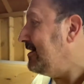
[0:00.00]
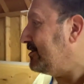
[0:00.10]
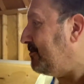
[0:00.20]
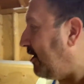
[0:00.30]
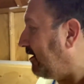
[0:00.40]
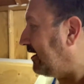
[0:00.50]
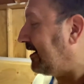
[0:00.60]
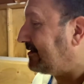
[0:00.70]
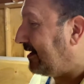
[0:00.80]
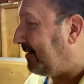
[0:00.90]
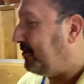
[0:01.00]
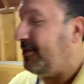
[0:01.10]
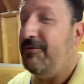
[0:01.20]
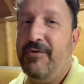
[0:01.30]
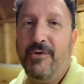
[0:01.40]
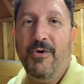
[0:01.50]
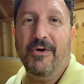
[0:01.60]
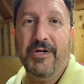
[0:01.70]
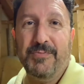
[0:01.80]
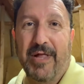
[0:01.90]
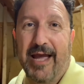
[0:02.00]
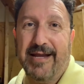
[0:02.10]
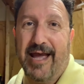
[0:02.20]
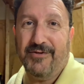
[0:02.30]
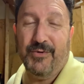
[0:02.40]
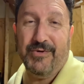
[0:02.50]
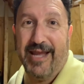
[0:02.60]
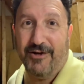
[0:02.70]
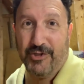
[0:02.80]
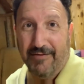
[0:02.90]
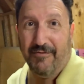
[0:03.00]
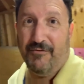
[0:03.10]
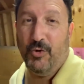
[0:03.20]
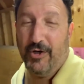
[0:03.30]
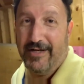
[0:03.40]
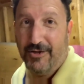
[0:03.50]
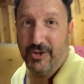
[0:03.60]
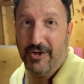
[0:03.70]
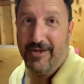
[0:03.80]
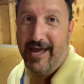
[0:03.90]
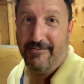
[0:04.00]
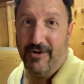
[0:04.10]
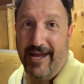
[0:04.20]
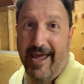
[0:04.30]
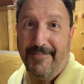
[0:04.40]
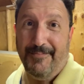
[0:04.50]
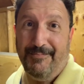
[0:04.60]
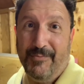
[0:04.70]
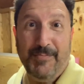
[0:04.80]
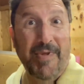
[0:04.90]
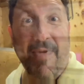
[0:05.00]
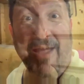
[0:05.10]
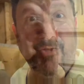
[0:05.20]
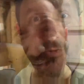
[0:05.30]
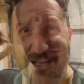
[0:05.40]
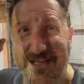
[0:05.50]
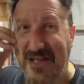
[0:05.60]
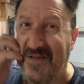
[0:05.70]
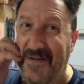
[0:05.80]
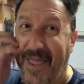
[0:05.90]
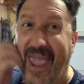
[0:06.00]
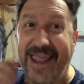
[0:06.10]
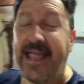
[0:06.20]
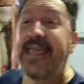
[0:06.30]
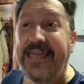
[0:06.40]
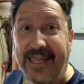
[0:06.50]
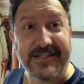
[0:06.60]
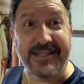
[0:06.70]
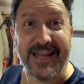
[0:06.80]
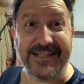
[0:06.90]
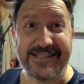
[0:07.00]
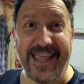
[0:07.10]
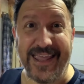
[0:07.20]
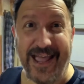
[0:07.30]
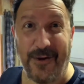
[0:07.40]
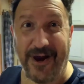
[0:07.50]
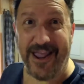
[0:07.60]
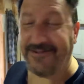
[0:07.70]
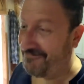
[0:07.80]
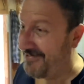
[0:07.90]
Tomorrow, like I said, I'll put the 3/4 inch ply down so we actually have a floor, and I'll show you that. Okay, be back soon. Hey, it's the next day. How are you?